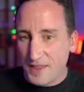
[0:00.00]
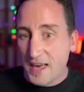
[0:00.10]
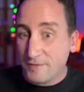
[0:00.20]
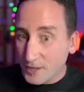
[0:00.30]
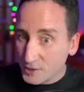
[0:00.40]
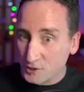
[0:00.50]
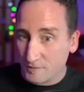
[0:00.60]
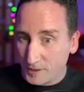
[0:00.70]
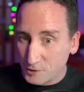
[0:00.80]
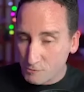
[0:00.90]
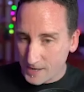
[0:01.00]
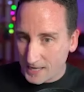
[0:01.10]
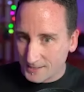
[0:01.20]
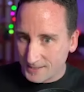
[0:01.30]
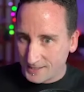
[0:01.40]
their version of virtual
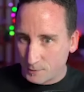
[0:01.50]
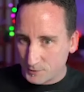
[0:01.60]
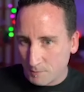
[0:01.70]
reality. So it's a